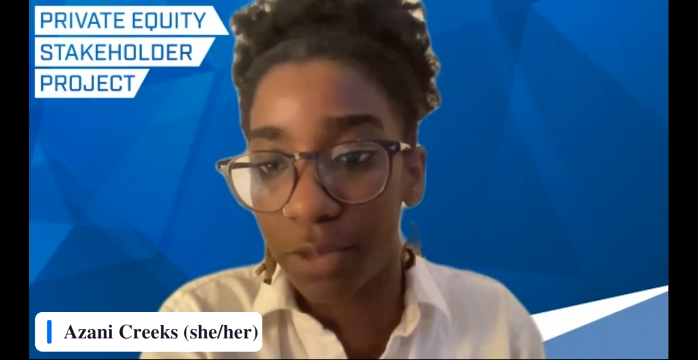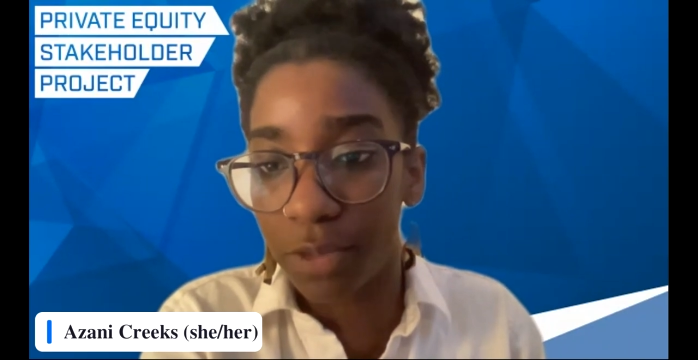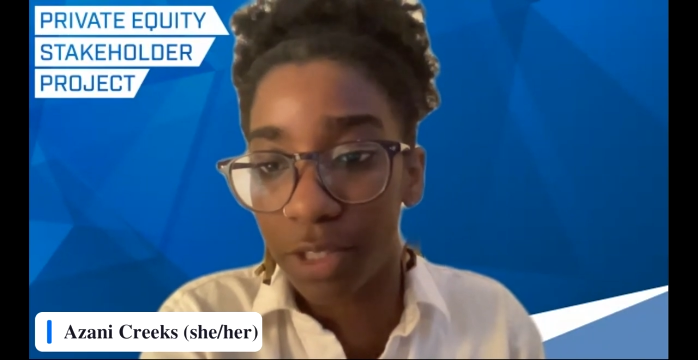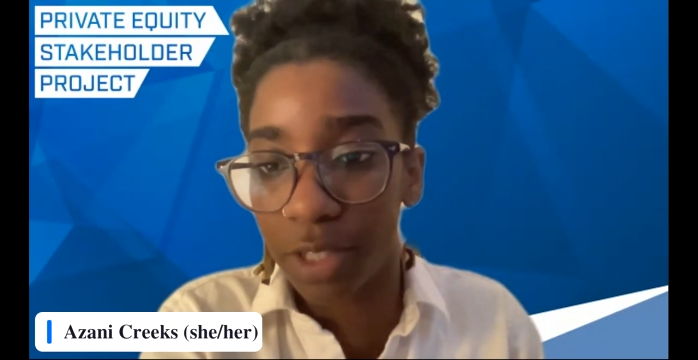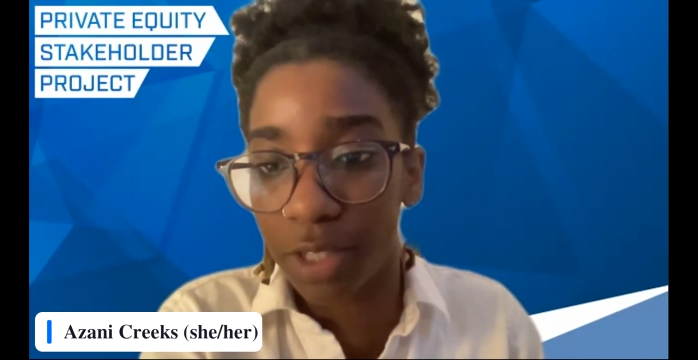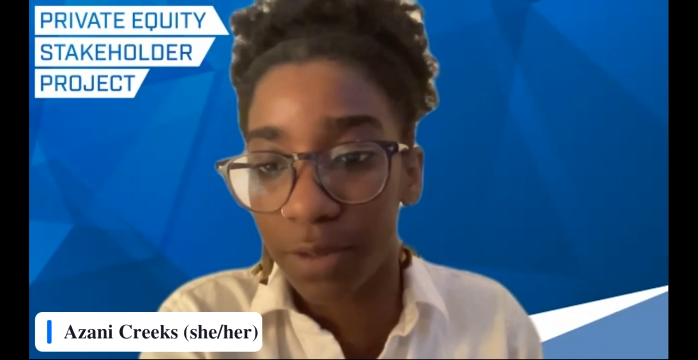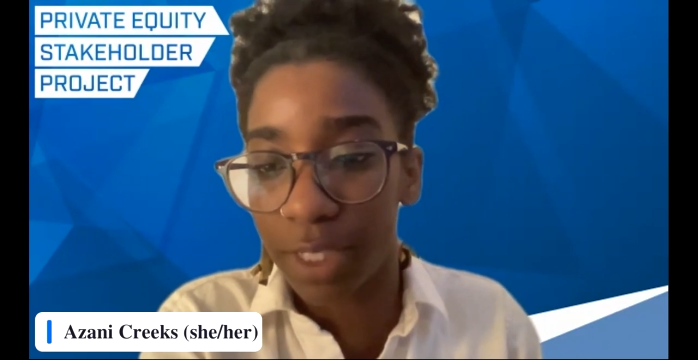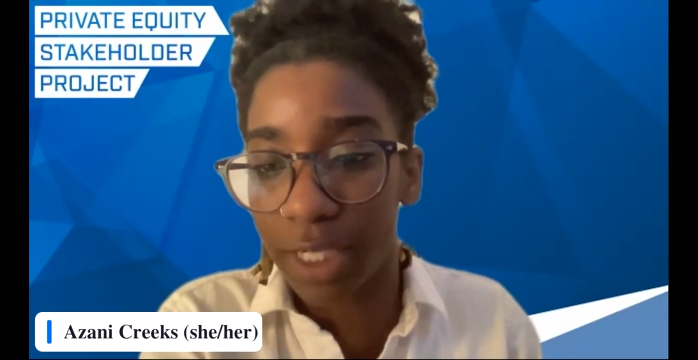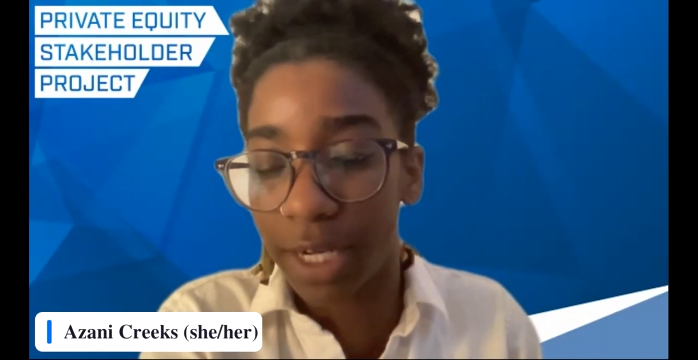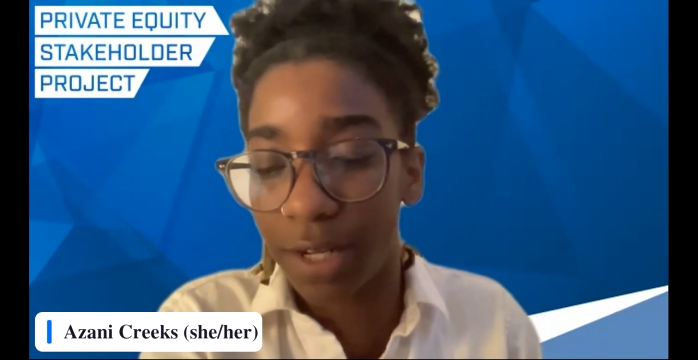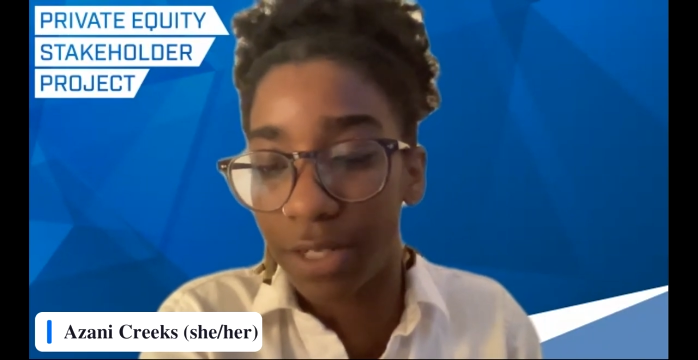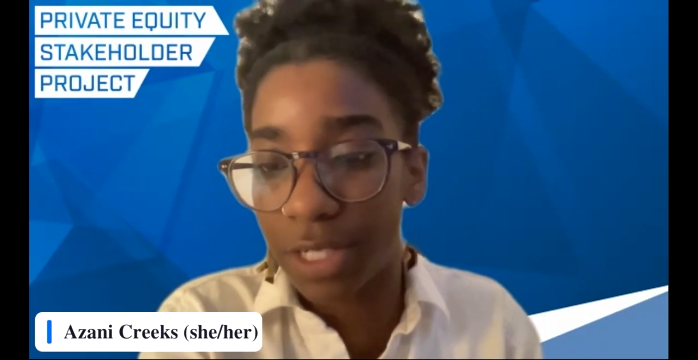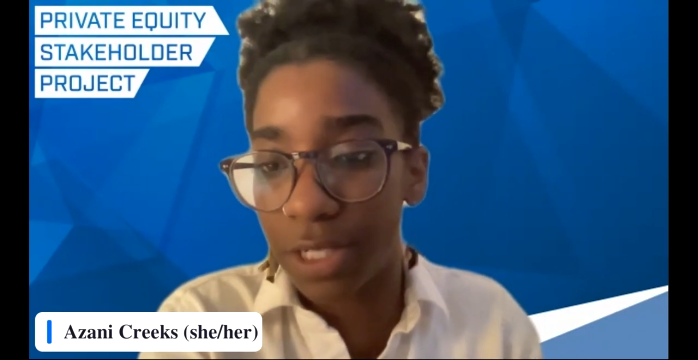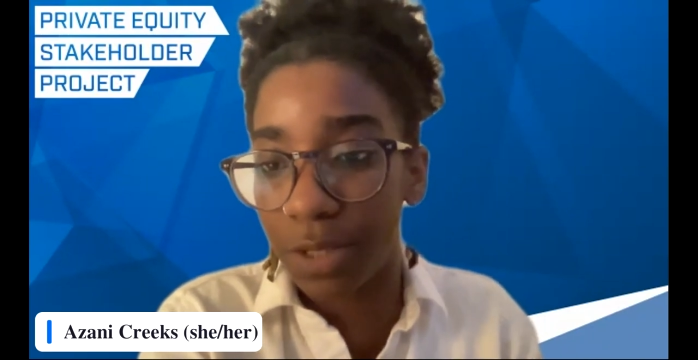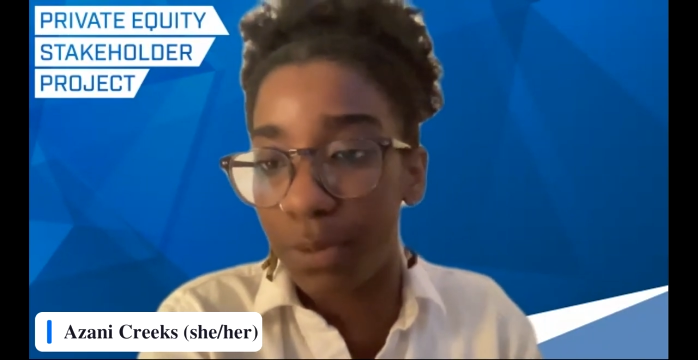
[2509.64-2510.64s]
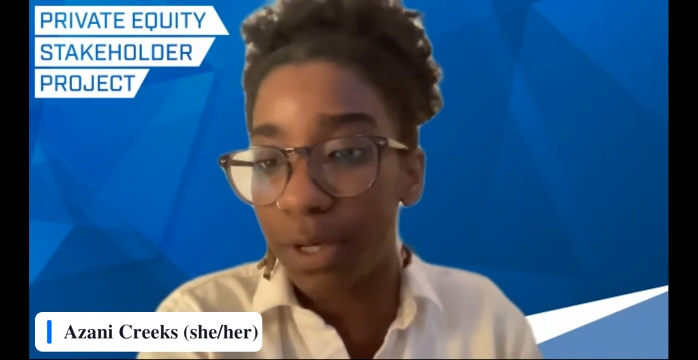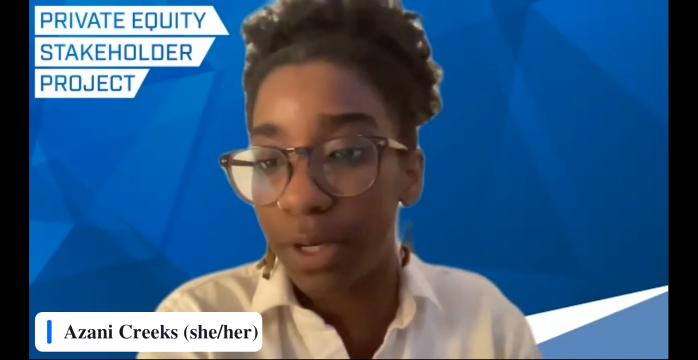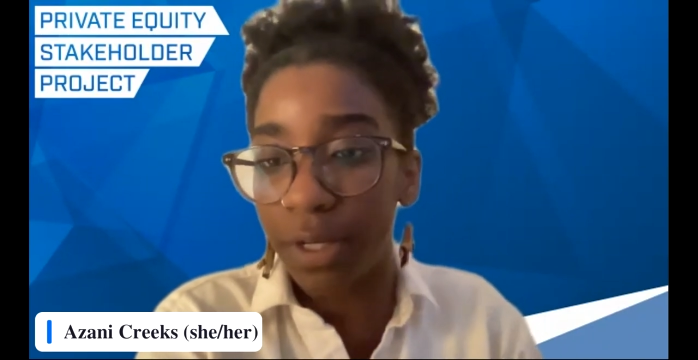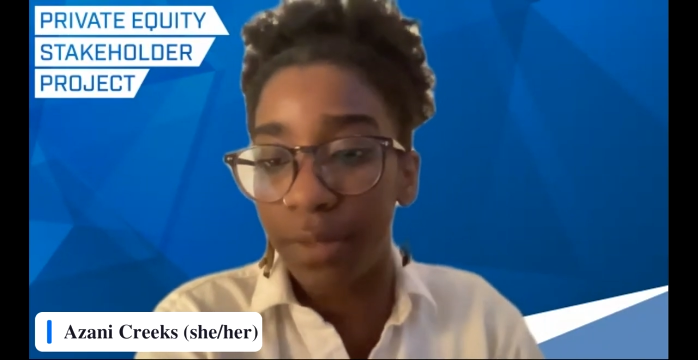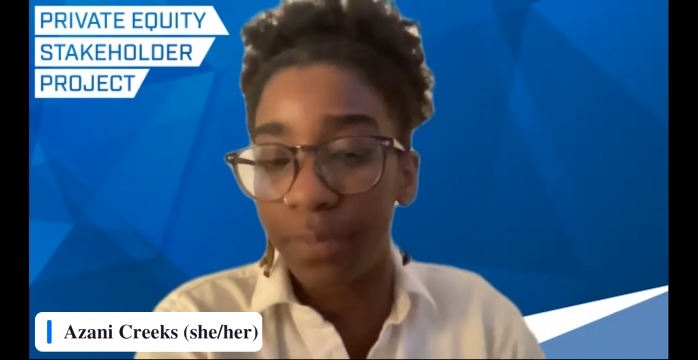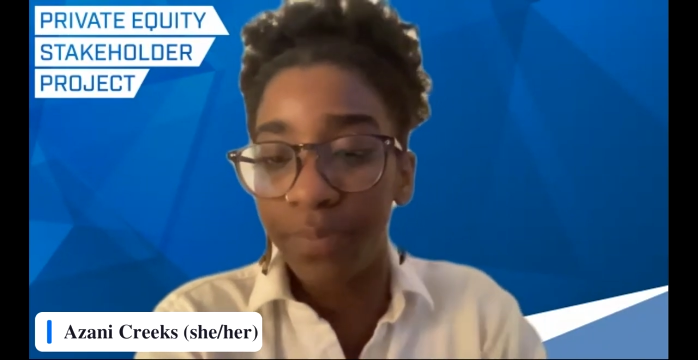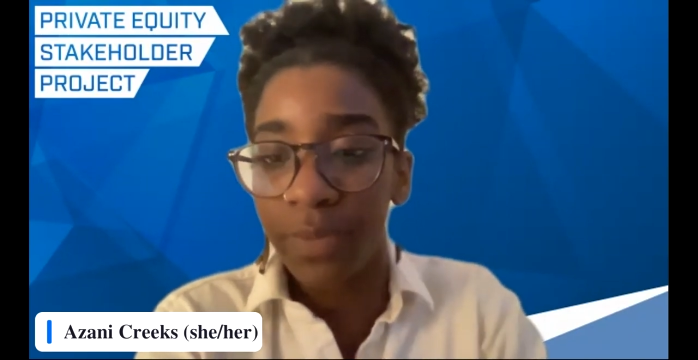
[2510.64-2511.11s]
which I'll read out to you
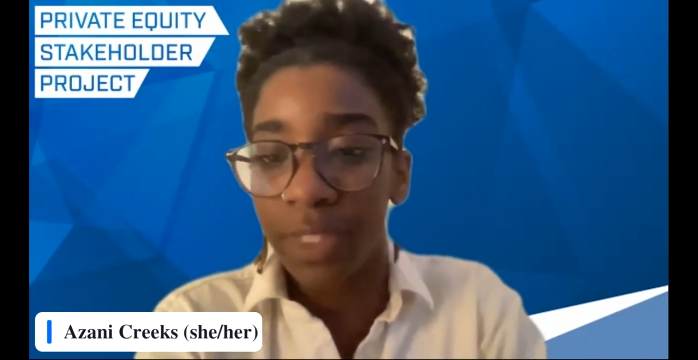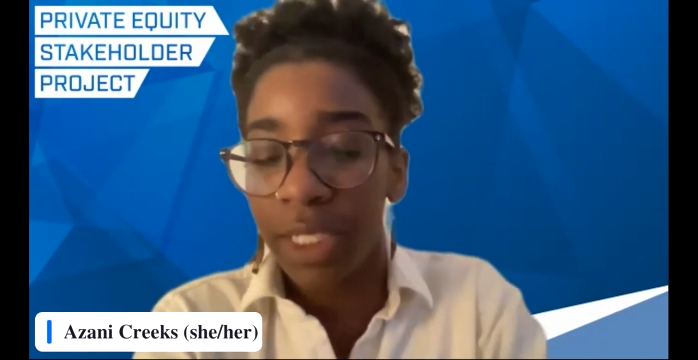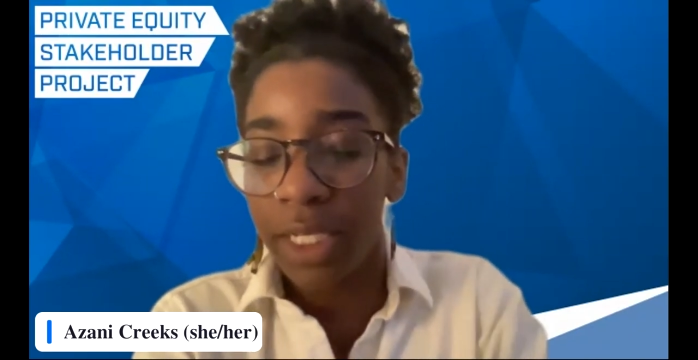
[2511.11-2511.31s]
all.